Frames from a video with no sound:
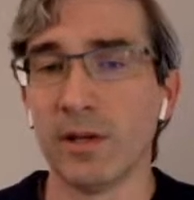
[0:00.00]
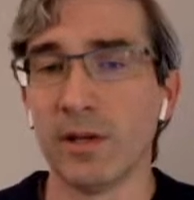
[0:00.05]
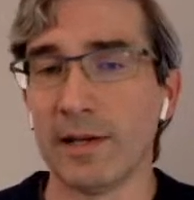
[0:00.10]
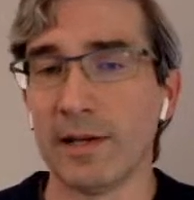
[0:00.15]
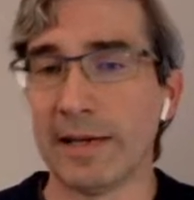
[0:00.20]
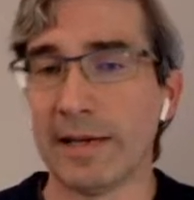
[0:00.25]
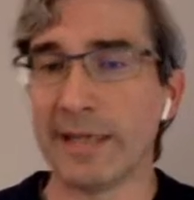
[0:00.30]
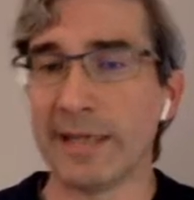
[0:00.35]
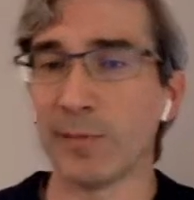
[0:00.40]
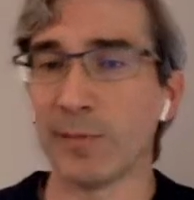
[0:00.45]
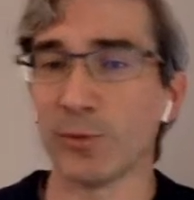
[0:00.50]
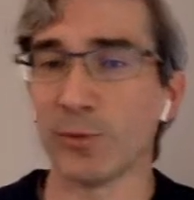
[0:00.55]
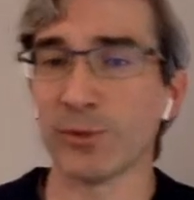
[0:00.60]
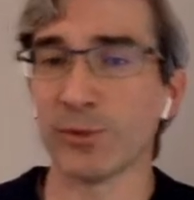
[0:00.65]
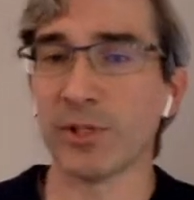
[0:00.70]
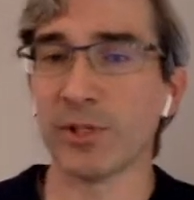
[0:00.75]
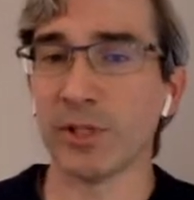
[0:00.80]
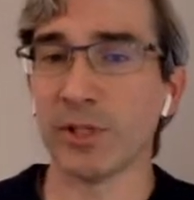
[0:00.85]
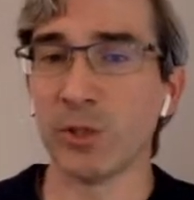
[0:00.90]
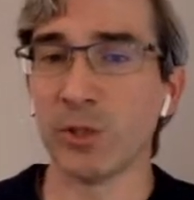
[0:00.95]

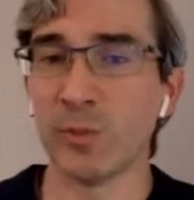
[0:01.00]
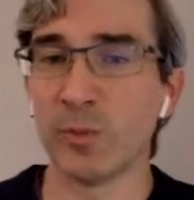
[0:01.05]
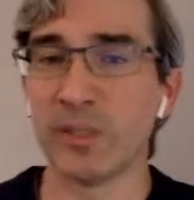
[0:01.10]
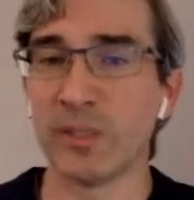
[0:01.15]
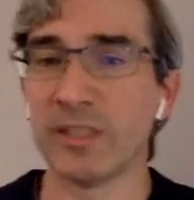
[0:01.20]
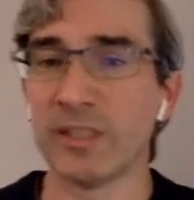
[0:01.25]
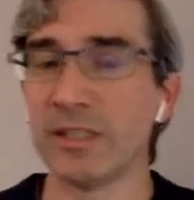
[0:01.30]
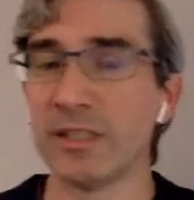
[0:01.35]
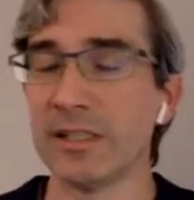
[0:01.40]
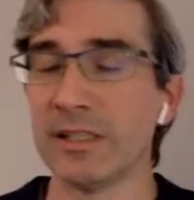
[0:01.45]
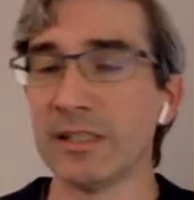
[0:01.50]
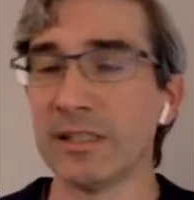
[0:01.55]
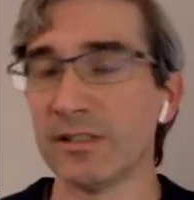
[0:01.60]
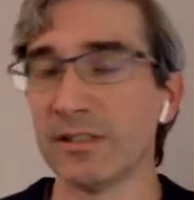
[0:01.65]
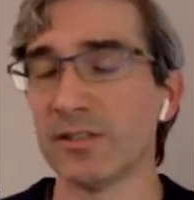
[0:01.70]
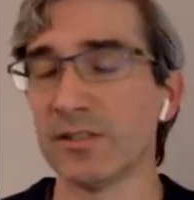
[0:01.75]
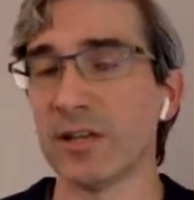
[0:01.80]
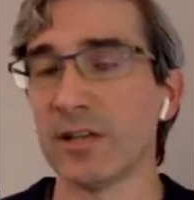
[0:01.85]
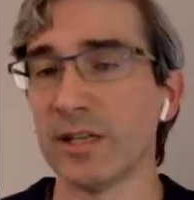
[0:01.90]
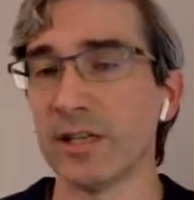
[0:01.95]
80% humidity
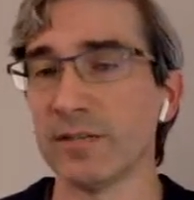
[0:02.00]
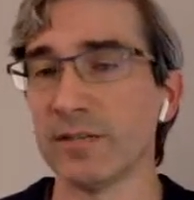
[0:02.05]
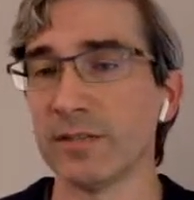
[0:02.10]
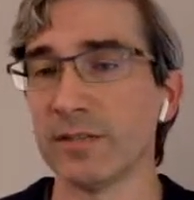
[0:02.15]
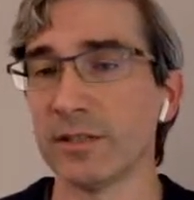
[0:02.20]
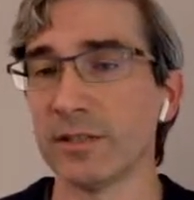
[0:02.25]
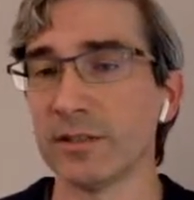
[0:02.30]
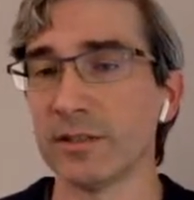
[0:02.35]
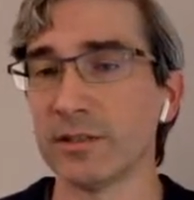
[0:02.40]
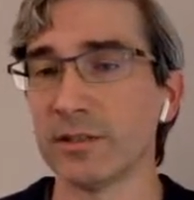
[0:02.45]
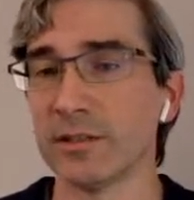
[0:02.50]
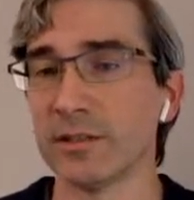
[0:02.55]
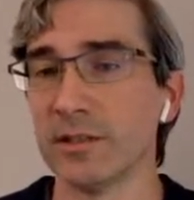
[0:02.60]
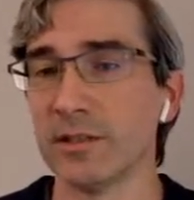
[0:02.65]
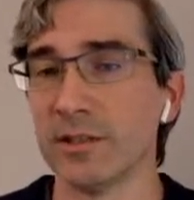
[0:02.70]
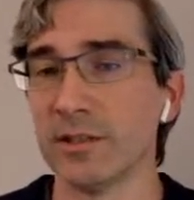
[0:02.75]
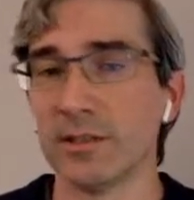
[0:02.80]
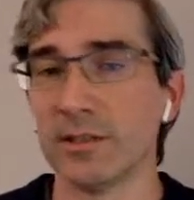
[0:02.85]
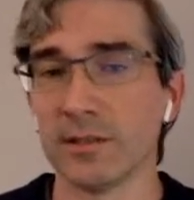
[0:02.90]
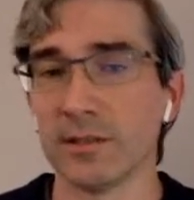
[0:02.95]
inside of it,
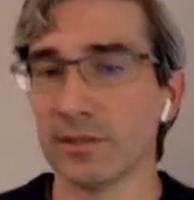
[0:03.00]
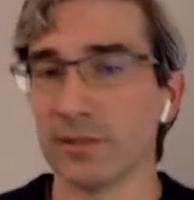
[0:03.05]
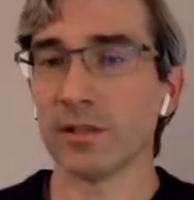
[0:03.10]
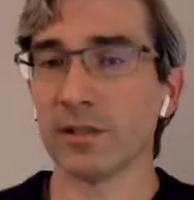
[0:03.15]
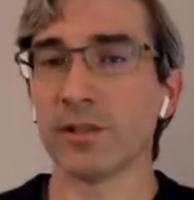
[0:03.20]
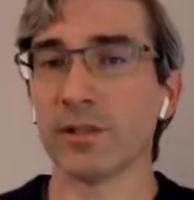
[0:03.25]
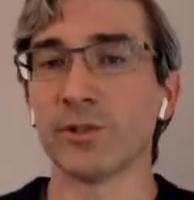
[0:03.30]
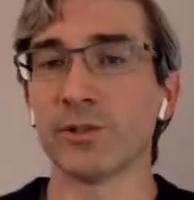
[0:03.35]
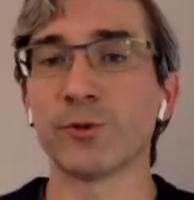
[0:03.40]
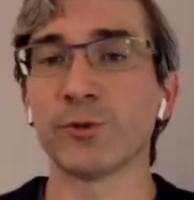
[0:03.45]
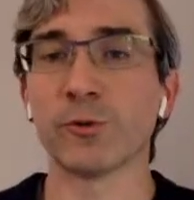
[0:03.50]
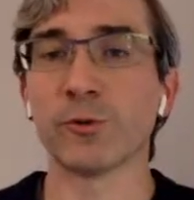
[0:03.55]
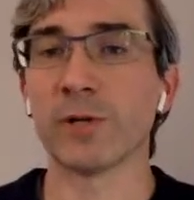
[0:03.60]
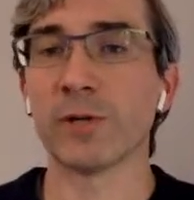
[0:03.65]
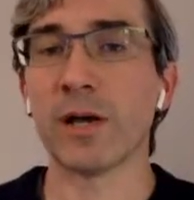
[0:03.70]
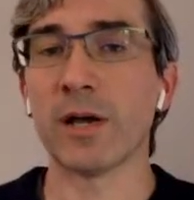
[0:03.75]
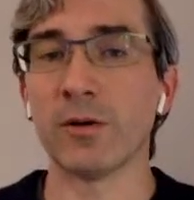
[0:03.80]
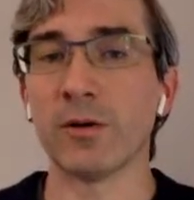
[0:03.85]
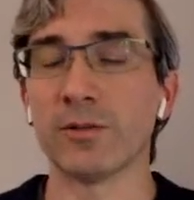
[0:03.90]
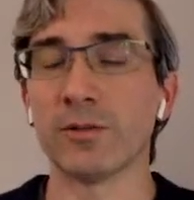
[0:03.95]
it's not going to
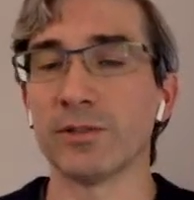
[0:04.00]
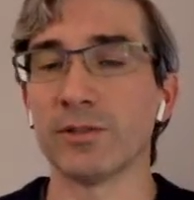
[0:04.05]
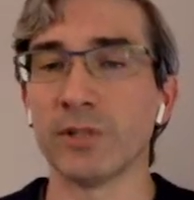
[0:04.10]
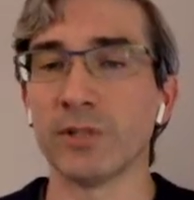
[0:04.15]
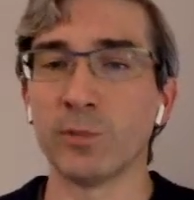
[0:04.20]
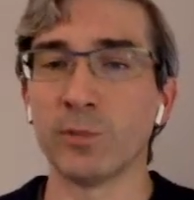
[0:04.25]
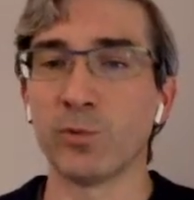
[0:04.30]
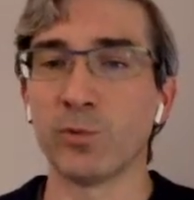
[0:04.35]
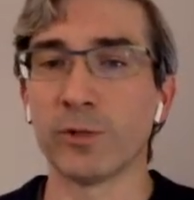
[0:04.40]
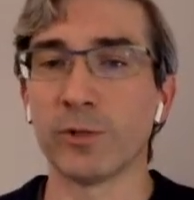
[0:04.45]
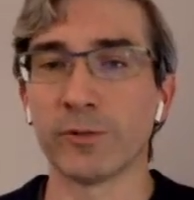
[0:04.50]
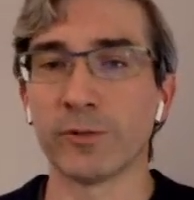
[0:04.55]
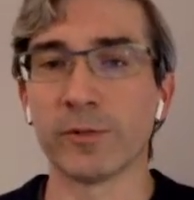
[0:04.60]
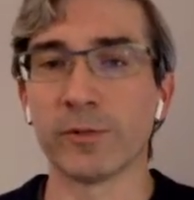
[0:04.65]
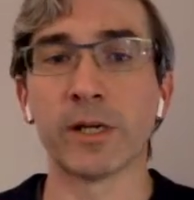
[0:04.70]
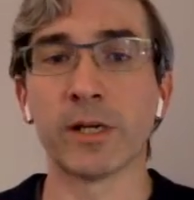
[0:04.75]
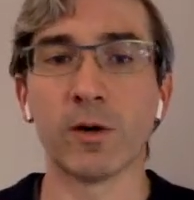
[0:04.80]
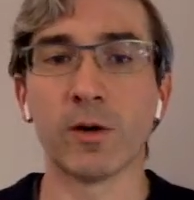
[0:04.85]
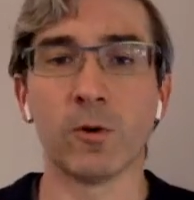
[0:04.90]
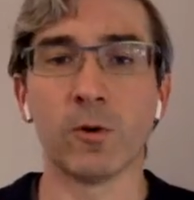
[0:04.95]
short out in Puerto
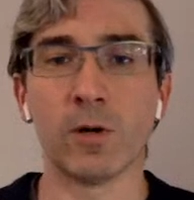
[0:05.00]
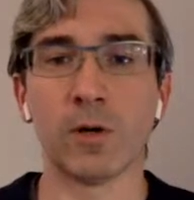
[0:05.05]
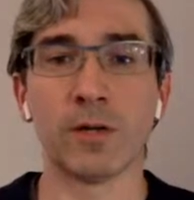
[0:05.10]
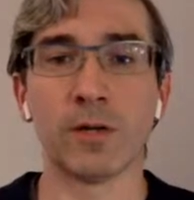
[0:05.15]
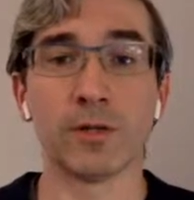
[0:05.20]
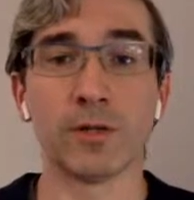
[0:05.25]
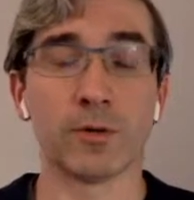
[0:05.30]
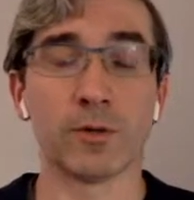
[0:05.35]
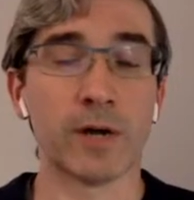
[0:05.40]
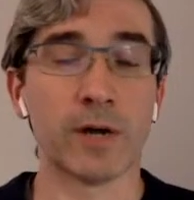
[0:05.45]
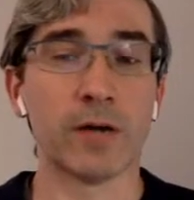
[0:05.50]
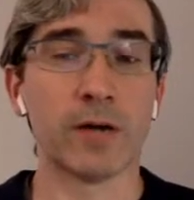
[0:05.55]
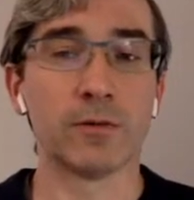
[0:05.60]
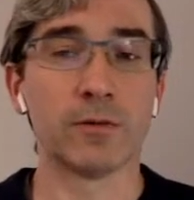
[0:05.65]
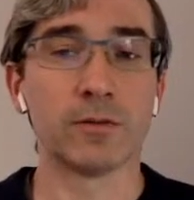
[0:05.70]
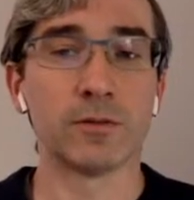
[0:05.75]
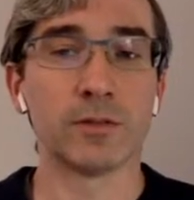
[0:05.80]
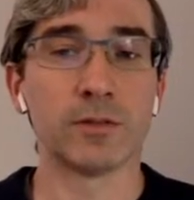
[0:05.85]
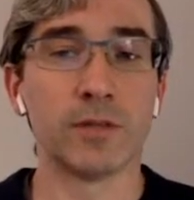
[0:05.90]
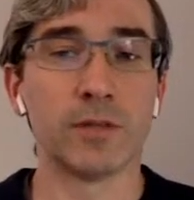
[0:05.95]
Rico on the
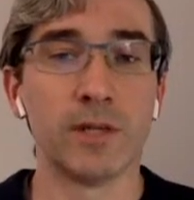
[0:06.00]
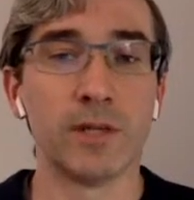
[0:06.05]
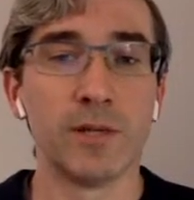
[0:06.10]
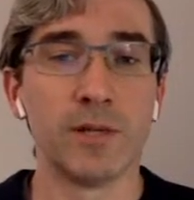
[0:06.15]
ground.